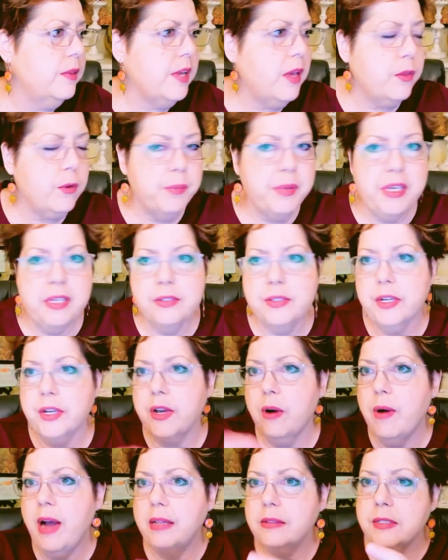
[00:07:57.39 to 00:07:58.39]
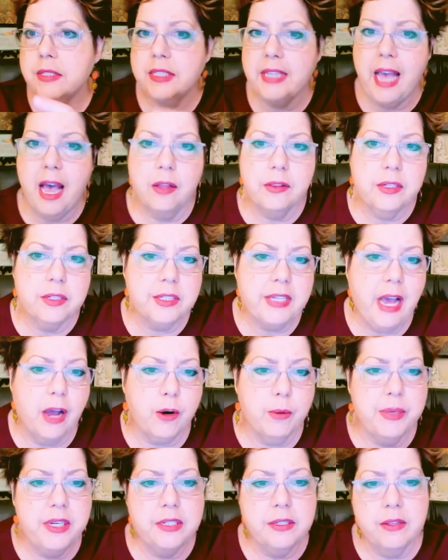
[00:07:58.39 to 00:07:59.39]
other bees that go out and scout, the
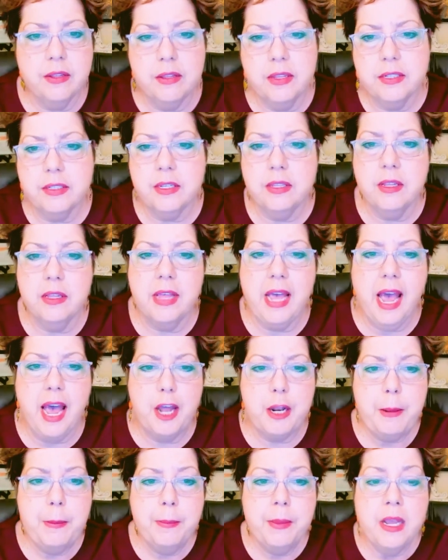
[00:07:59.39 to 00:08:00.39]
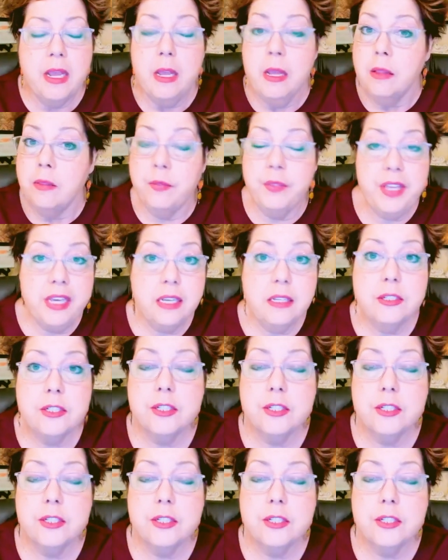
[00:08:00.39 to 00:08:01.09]
scouter bees, and the this and the that. These